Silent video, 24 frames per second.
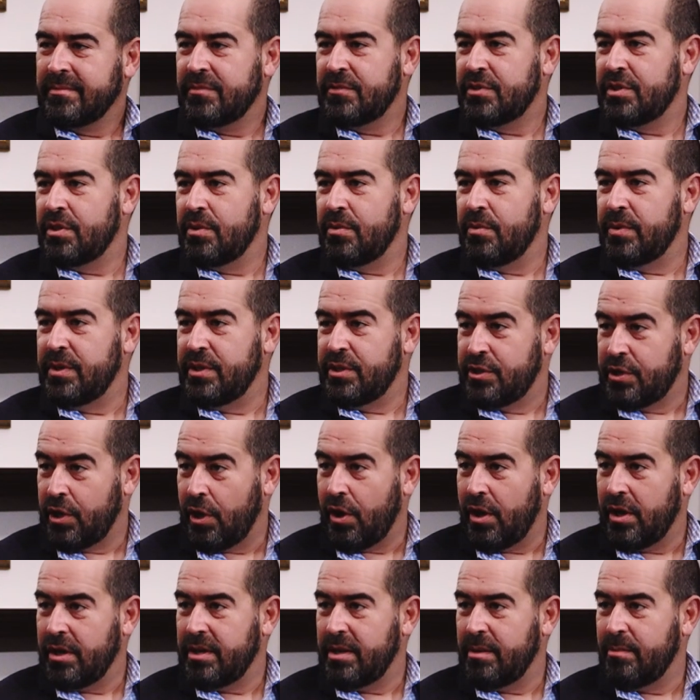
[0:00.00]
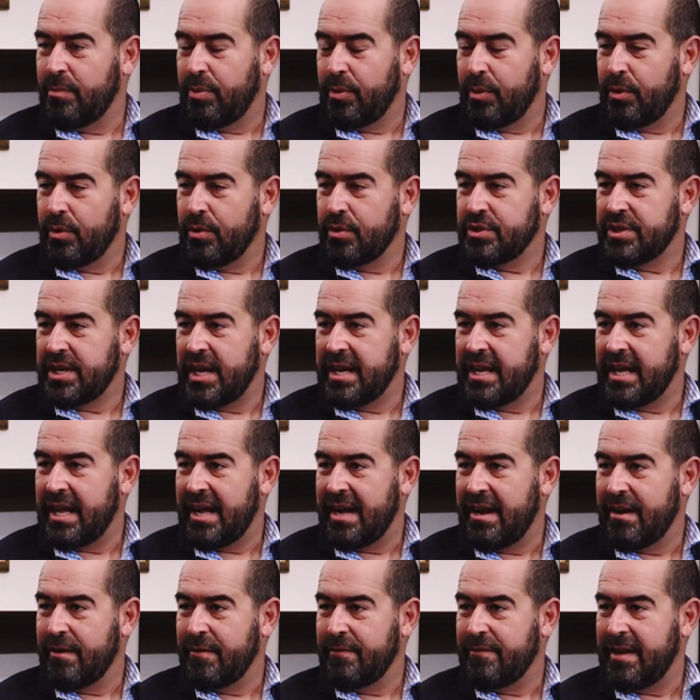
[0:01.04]
So we taught employers how to
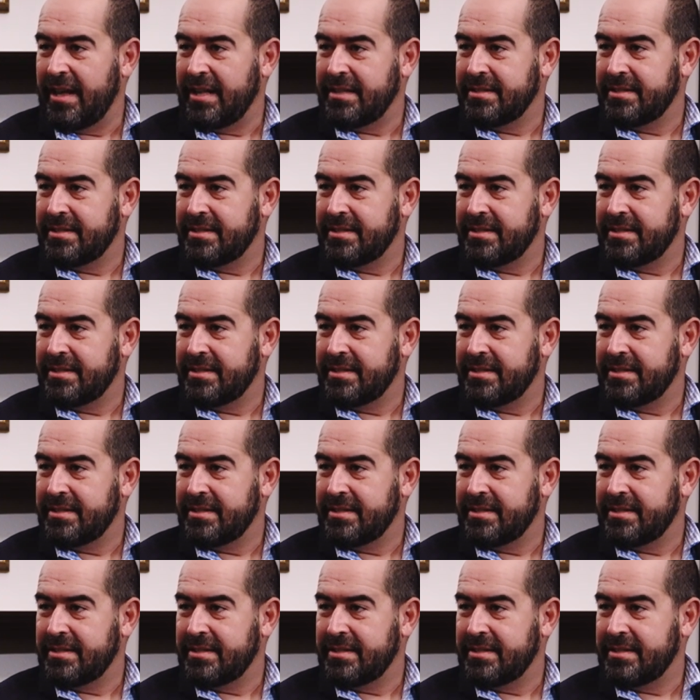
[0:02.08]
hire